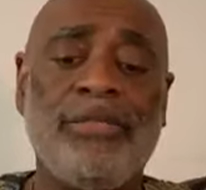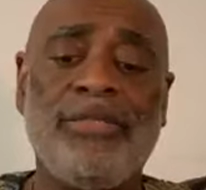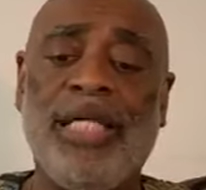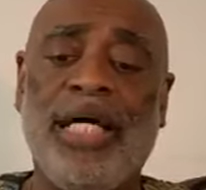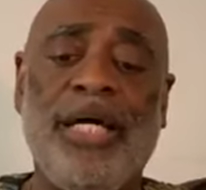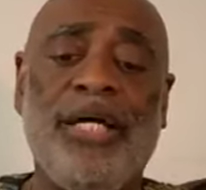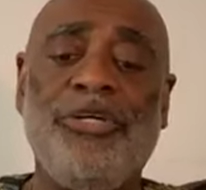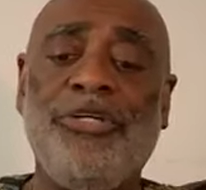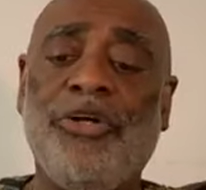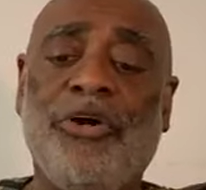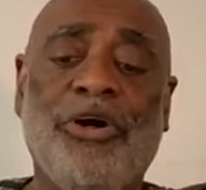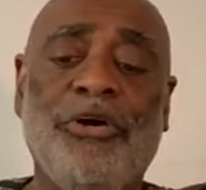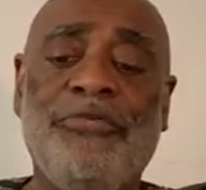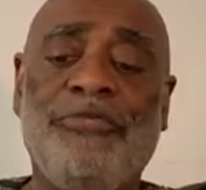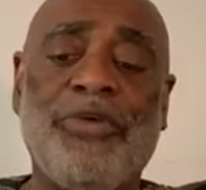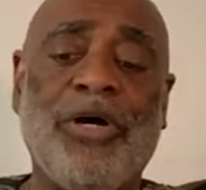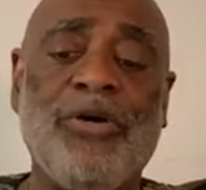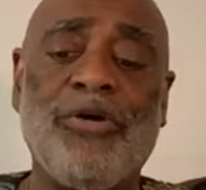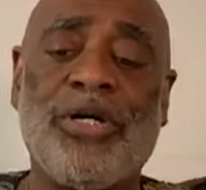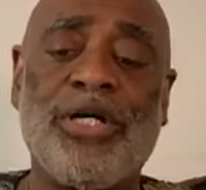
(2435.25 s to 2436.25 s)
then your
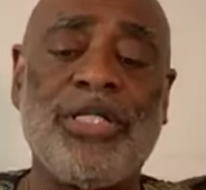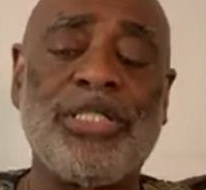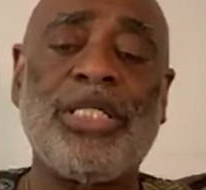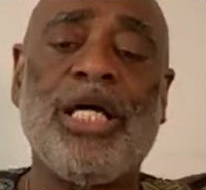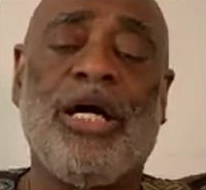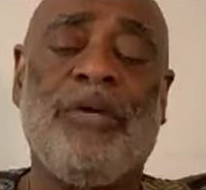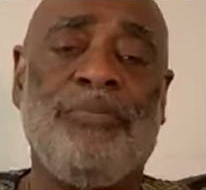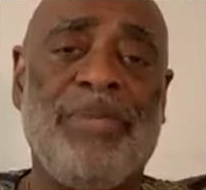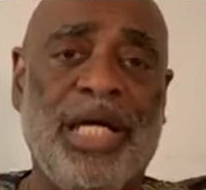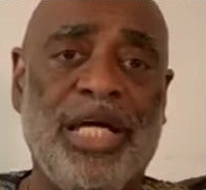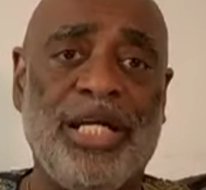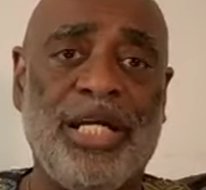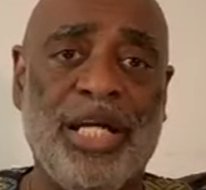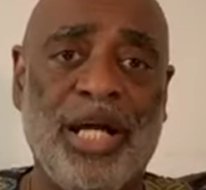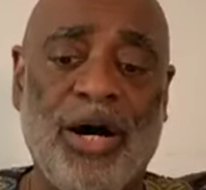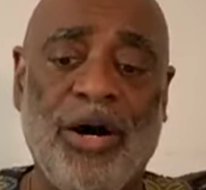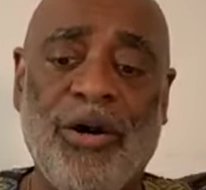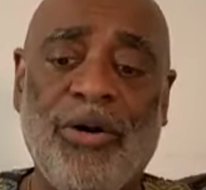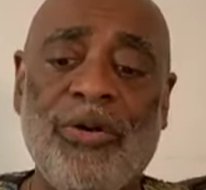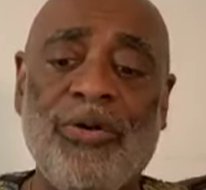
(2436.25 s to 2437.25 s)
focus
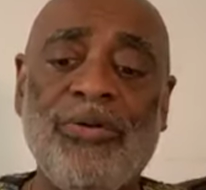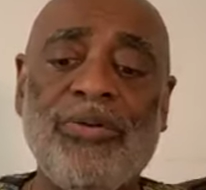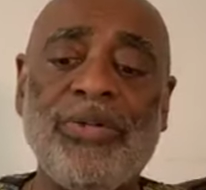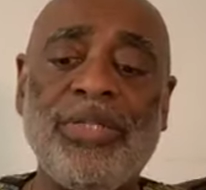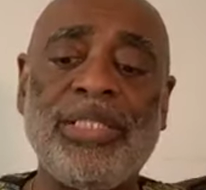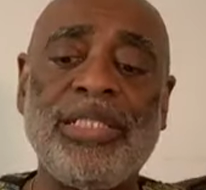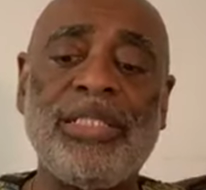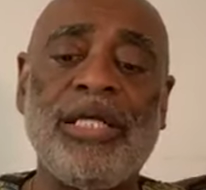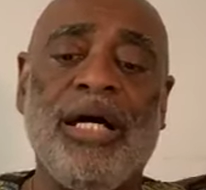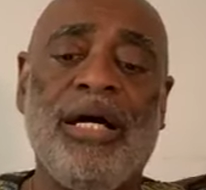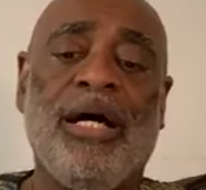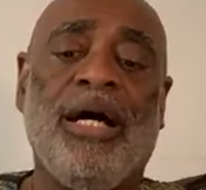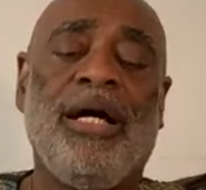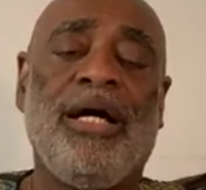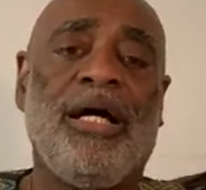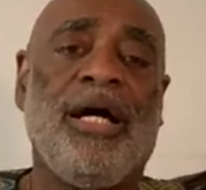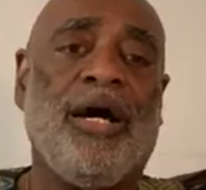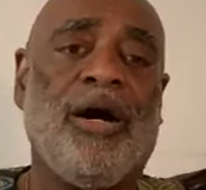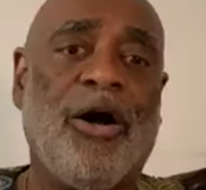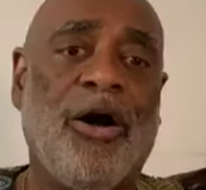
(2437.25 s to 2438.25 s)
belongs
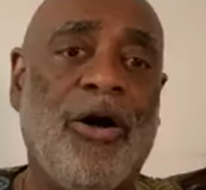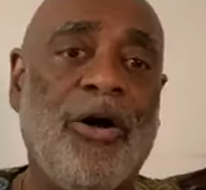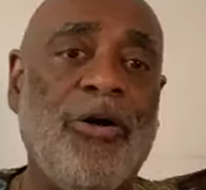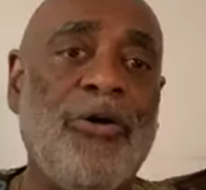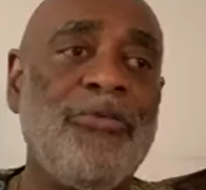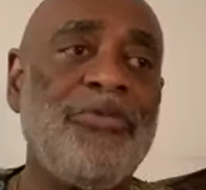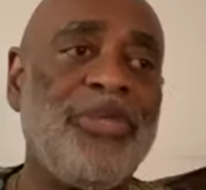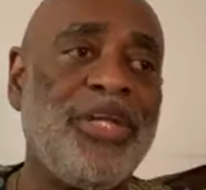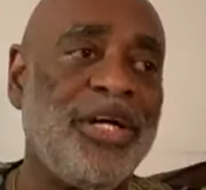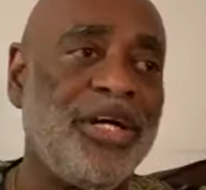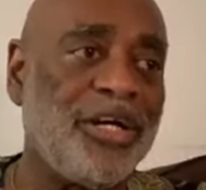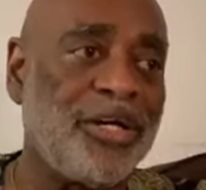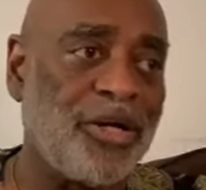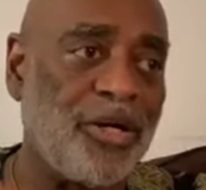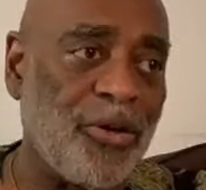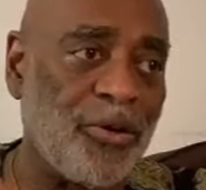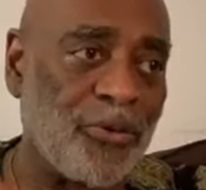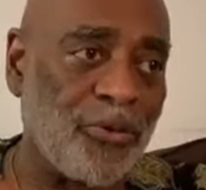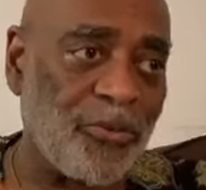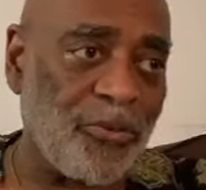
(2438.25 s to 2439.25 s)
on the
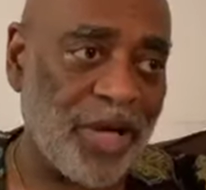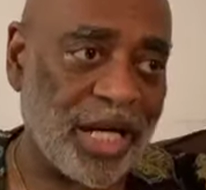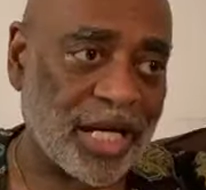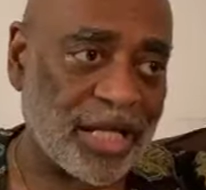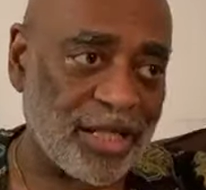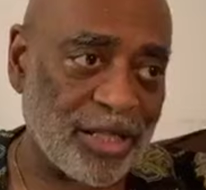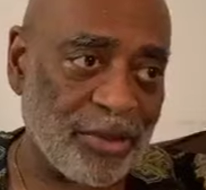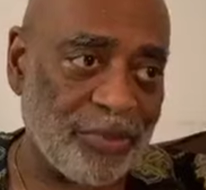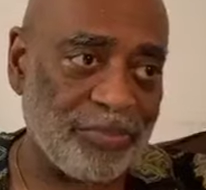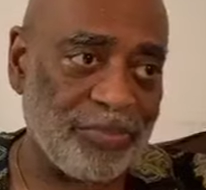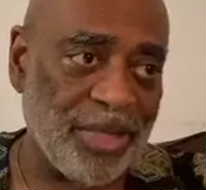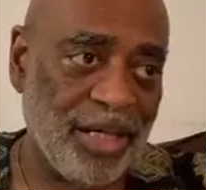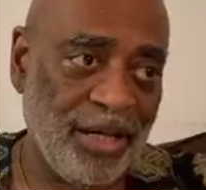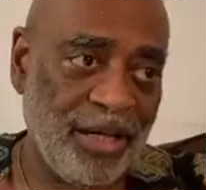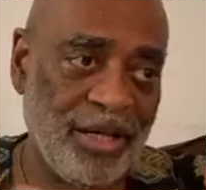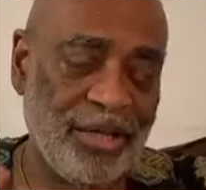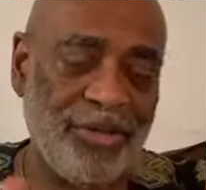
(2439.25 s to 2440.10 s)
curriculum.